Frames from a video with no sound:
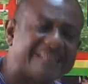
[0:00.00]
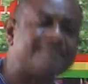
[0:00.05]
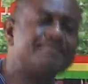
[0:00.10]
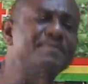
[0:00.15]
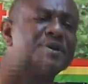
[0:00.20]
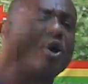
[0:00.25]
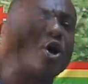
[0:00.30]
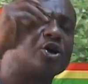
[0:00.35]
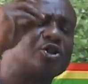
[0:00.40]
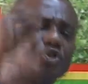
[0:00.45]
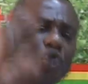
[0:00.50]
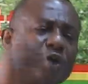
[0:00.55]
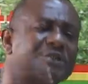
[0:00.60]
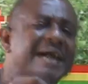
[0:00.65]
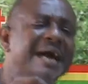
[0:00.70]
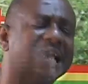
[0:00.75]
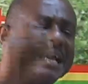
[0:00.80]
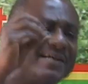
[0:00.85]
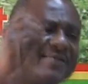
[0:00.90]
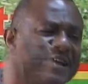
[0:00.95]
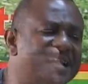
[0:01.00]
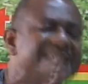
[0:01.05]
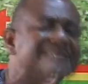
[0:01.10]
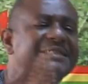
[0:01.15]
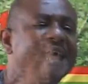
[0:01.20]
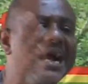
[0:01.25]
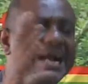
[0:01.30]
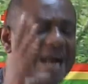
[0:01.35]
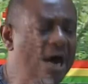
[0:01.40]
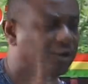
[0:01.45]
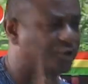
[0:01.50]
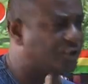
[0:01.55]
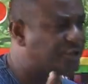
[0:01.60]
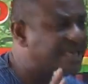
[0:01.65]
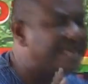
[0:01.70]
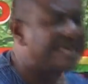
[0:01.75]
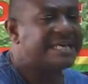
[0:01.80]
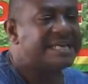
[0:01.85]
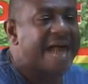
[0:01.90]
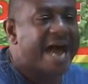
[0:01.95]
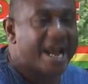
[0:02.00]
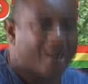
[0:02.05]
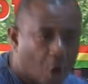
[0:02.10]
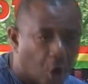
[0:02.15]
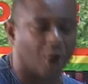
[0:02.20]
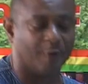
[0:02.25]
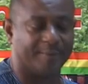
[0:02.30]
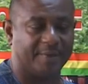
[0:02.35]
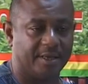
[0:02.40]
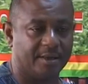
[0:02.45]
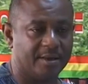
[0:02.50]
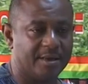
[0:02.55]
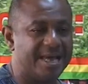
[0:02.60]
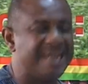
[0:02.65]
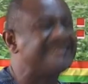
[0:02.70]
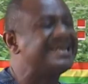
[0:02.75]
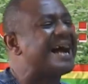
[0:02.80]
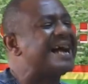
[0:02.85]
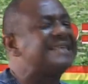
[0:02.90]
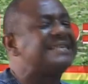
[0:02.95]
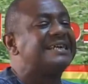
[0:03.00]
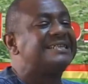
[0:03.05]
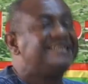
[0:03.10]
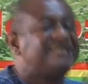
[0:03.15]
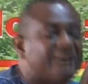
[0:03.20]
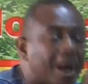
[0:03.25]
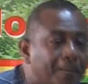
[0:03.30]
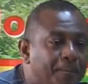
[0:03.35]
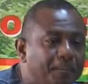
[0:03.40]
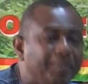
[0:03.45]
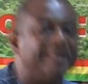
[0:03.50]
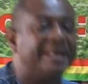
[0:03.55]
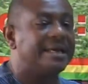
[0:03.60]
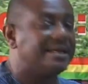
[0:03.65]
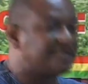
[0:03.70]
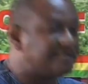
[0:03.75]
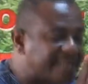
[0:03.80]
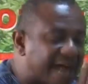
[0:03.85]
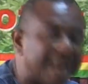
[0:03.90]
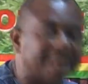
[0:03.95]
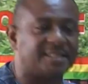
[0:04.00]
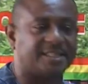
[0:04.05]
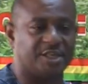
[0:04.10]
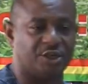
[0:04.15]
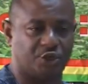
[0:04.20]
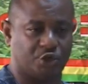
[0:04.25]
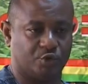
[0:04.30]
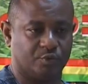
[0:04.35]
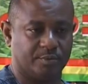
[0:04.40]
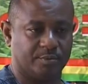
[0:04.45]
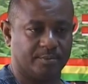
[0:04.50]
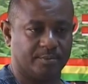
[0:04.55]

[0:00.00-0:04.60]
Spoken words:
because those are ingredients that count. You see, in our economy, that is a doubly charged issue.